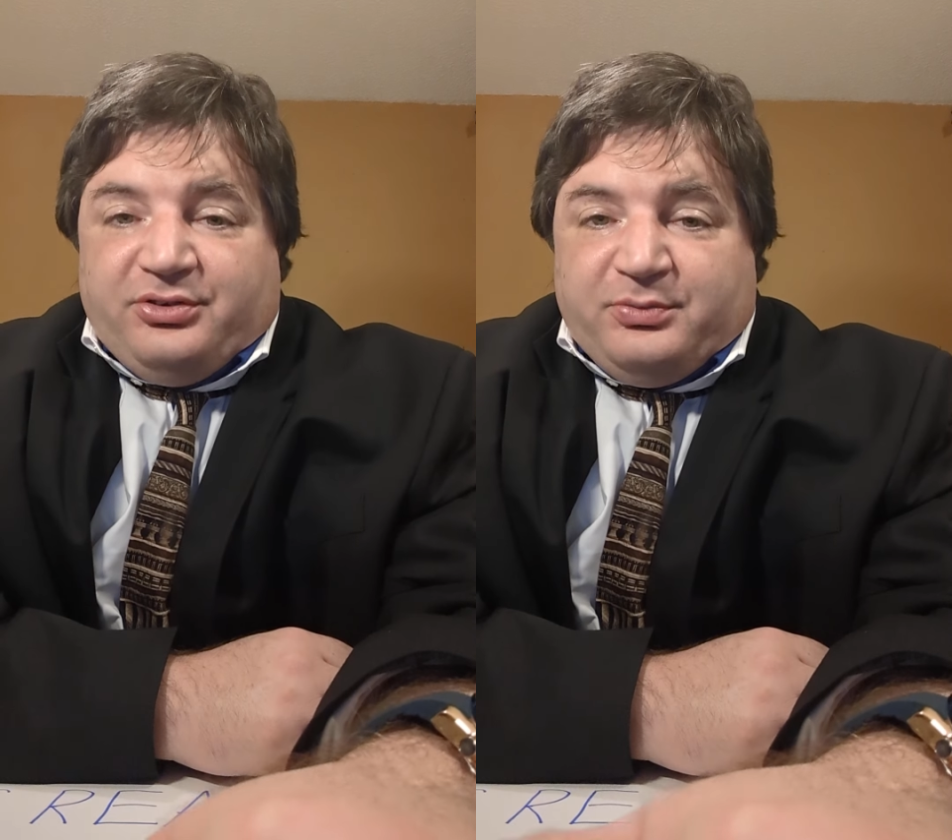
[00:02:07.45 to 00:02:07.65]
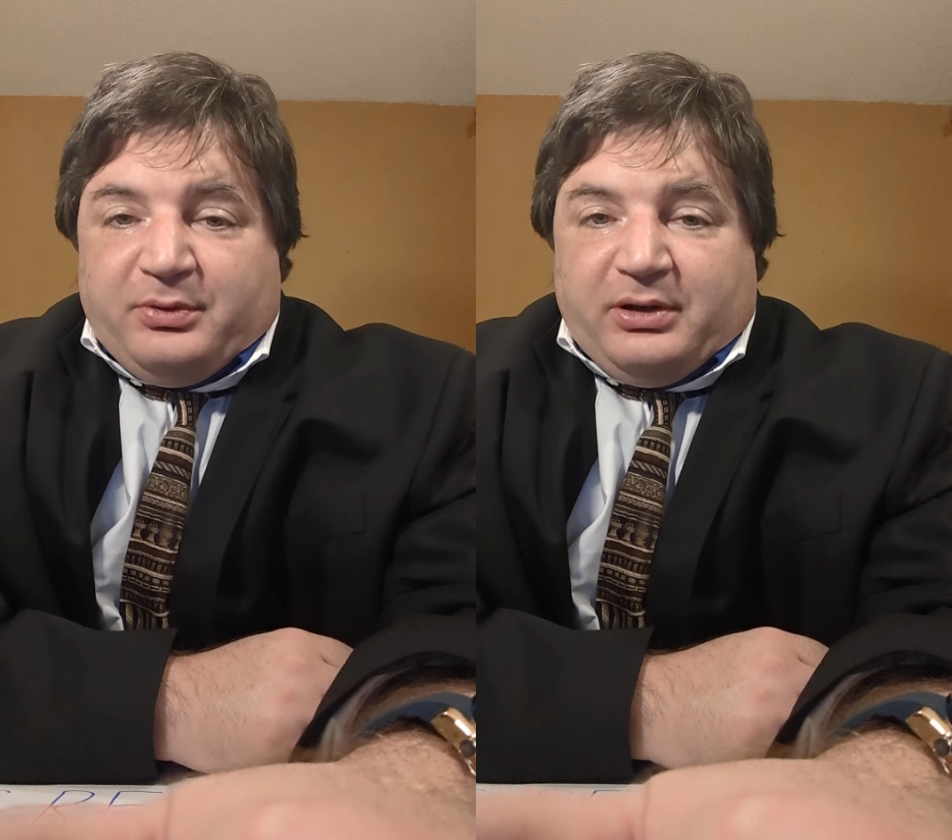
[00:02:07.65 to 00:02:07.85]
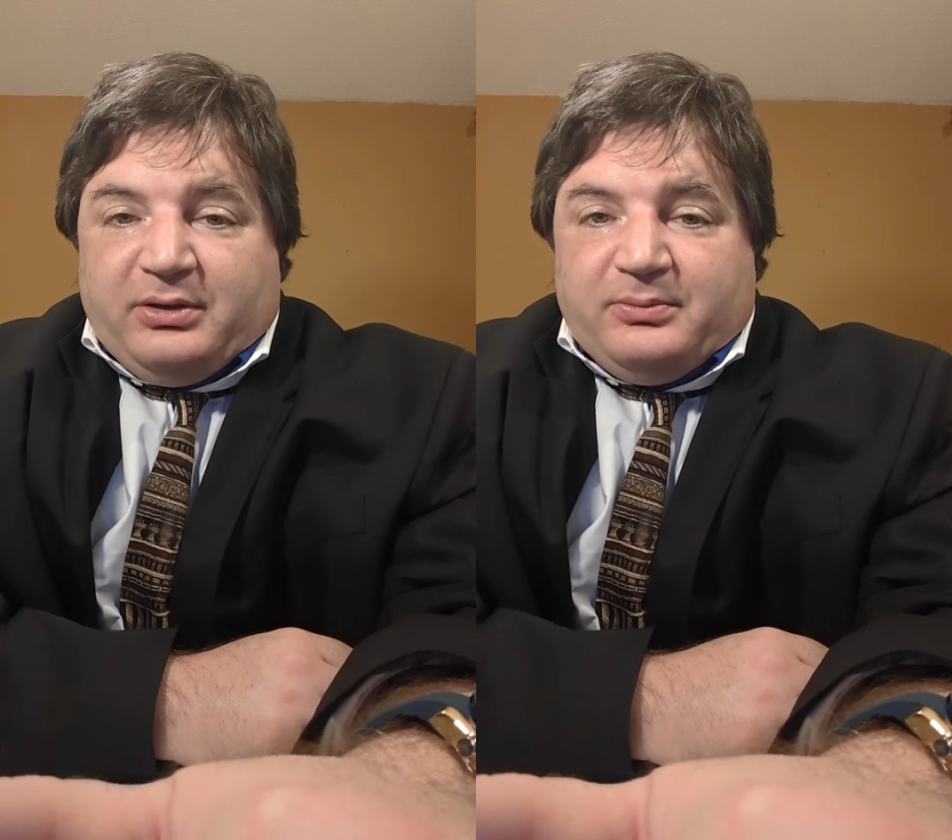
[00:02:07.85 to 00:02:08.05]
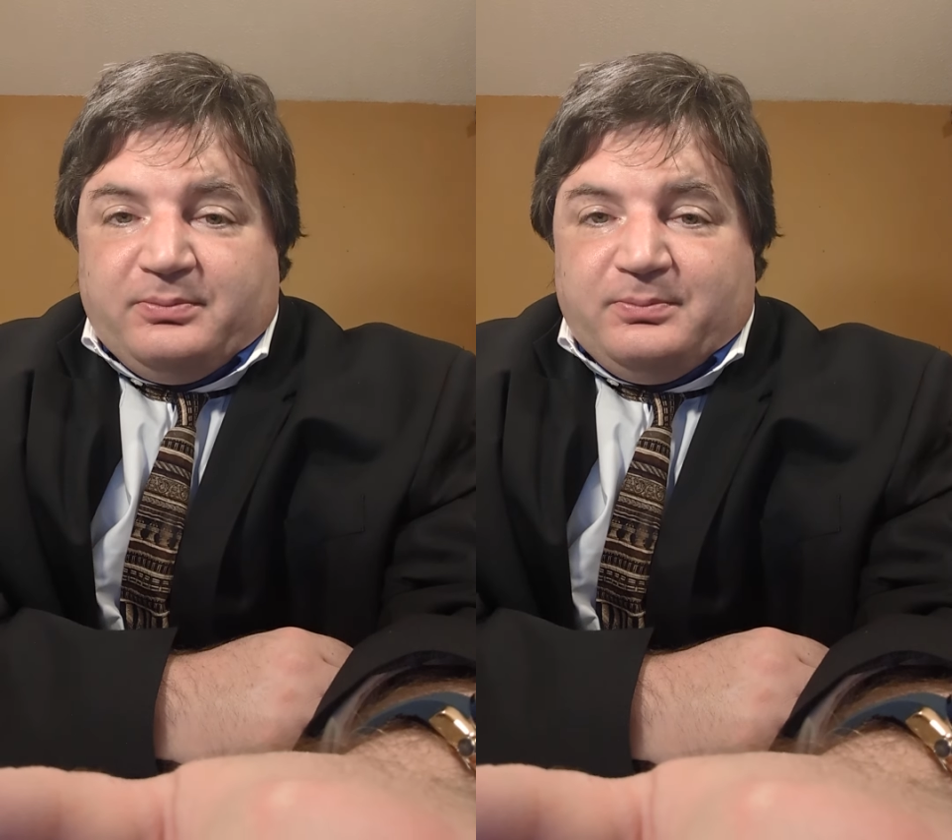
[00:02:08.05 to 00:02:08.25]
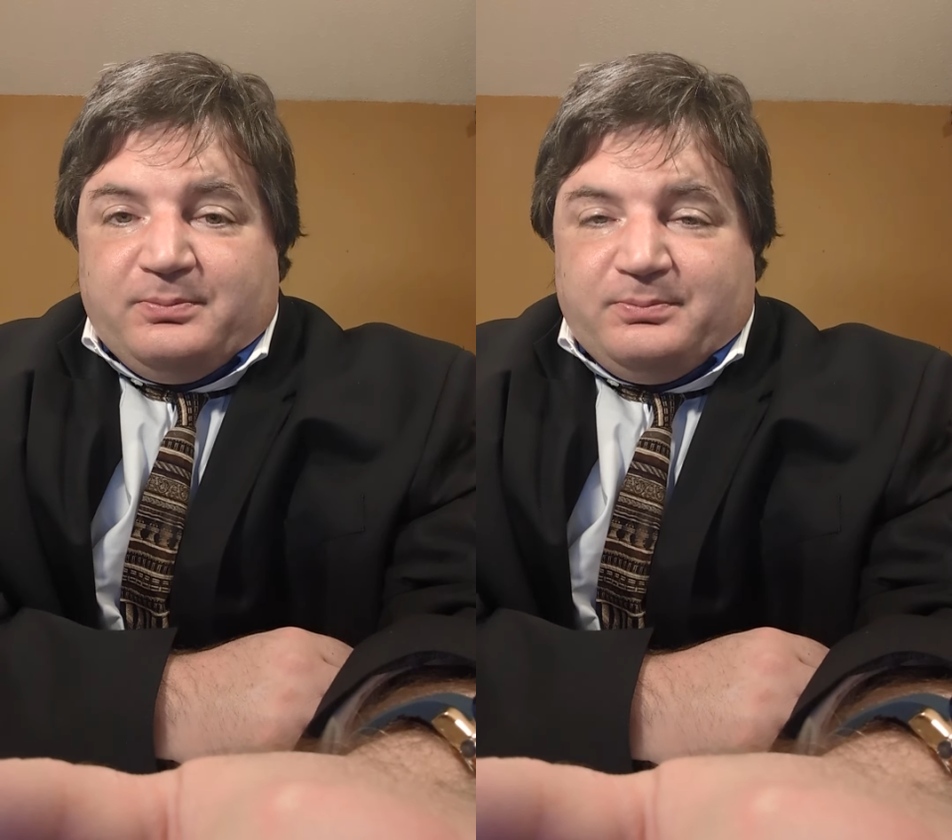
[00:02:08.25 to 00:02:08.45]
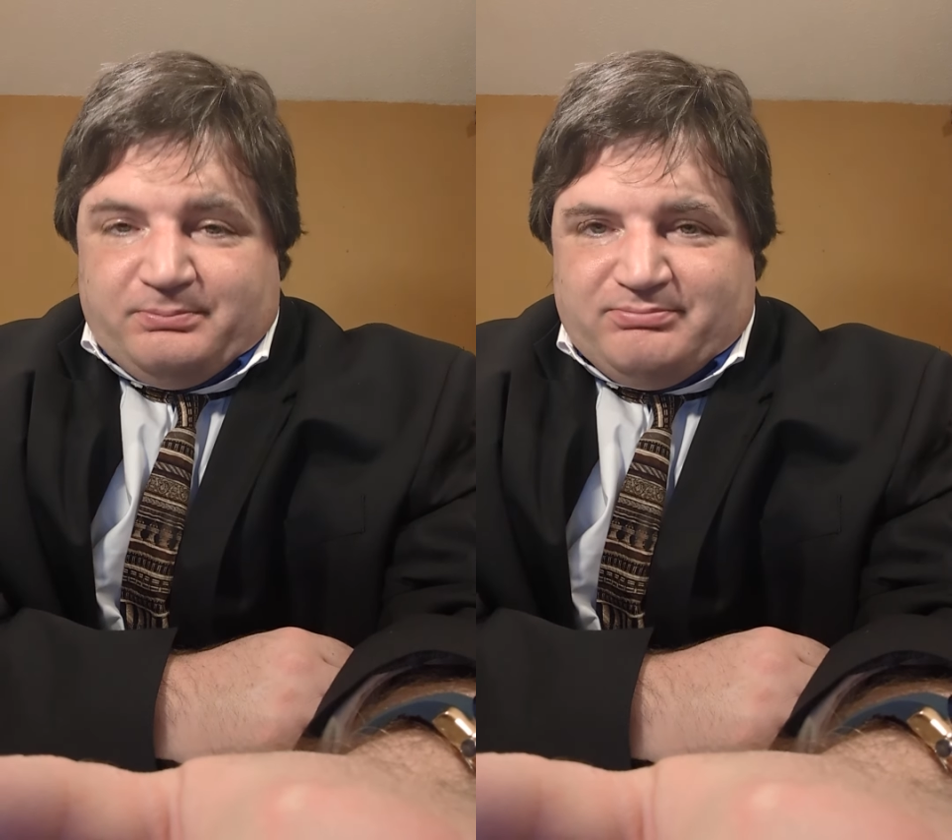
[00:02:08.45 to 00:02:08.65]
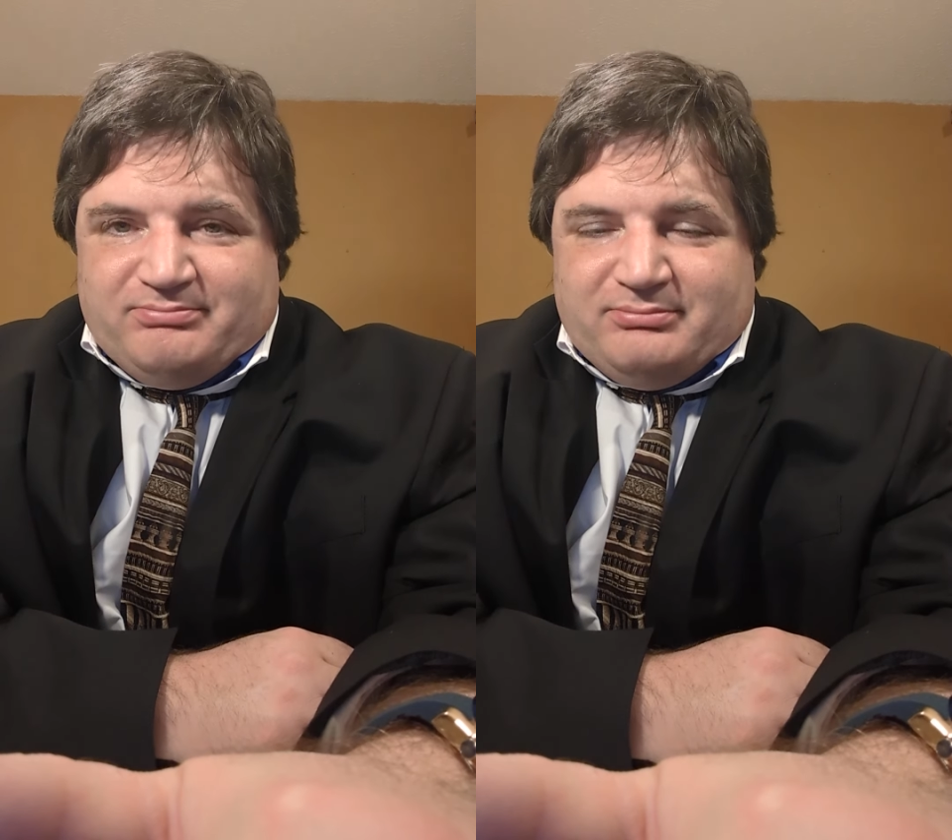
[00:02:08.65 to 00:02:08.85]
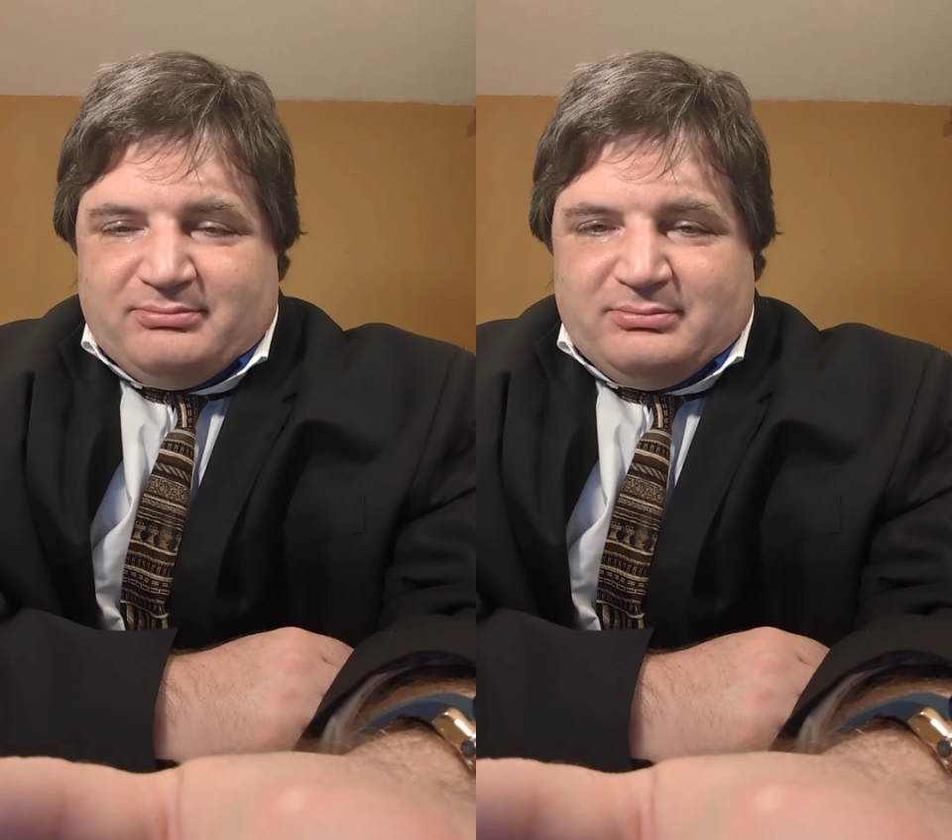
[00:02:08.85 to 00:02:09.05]
the spring.
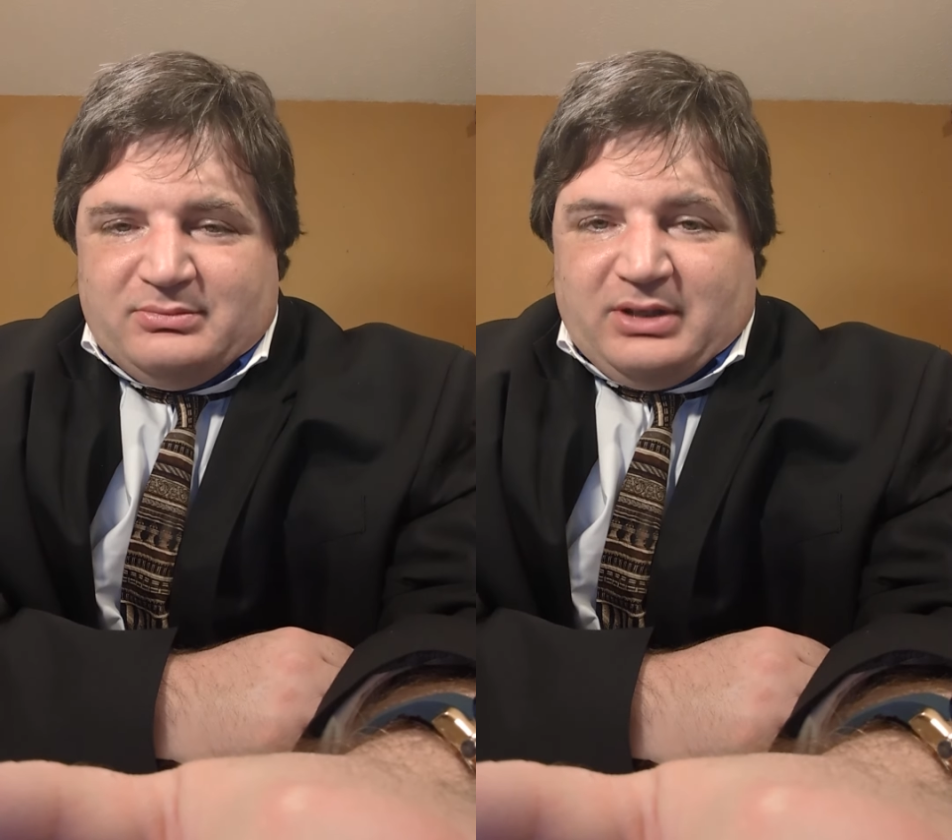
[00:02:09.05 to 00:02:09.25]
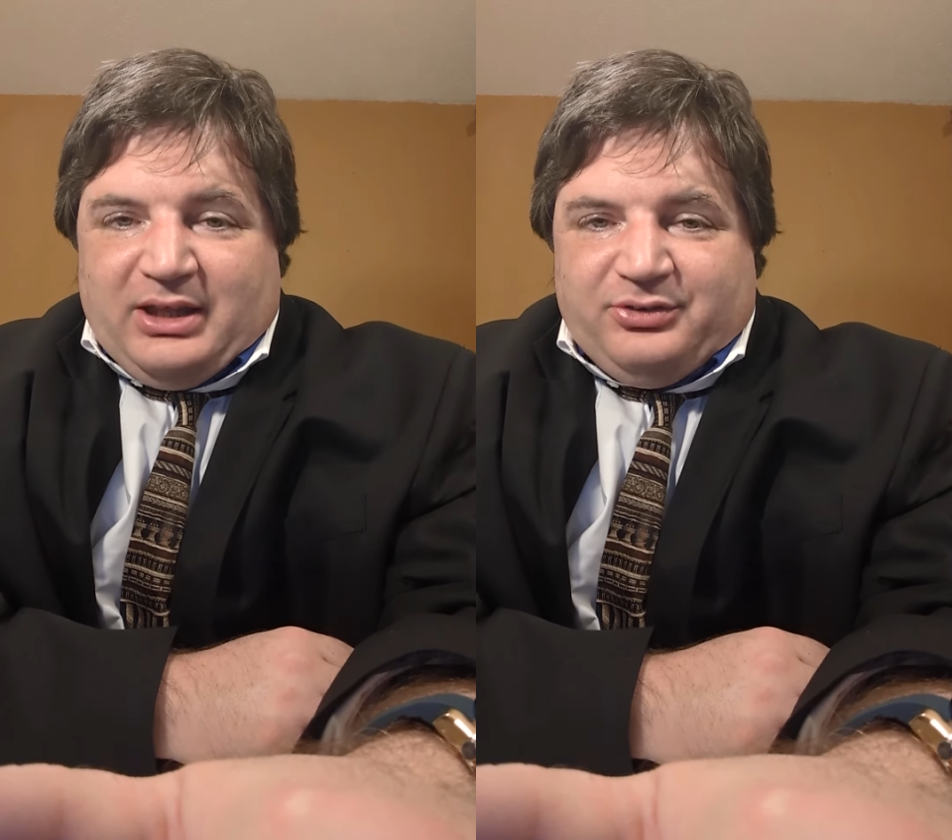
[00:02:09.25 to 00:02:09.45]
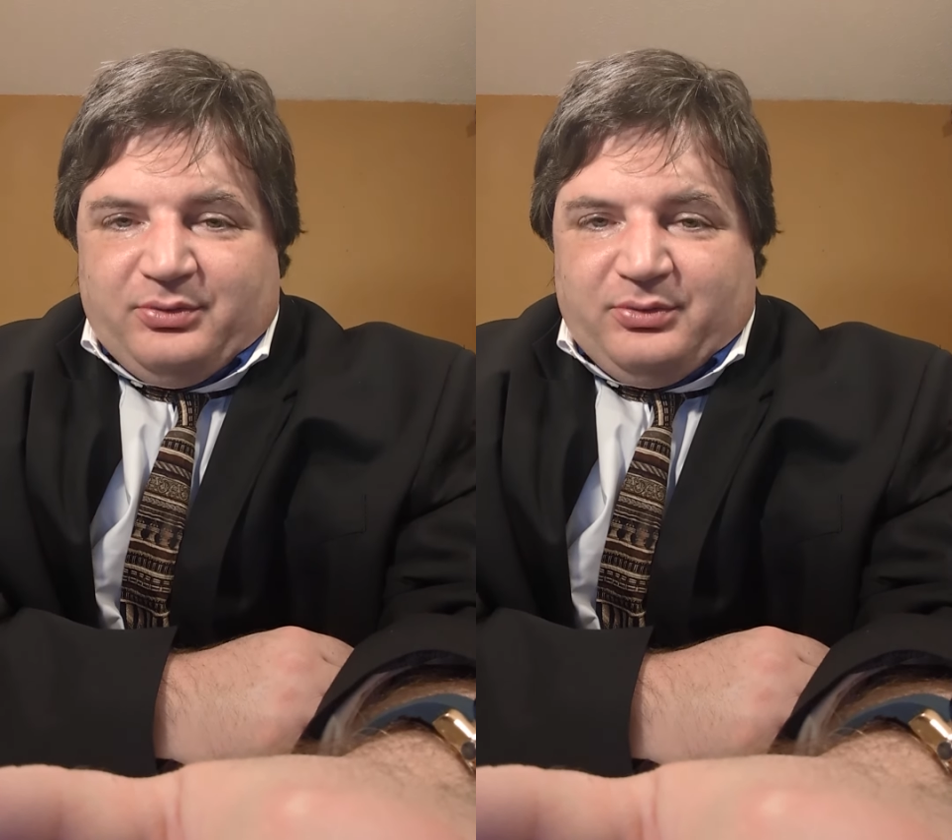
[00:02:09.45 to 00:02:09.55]
Thanks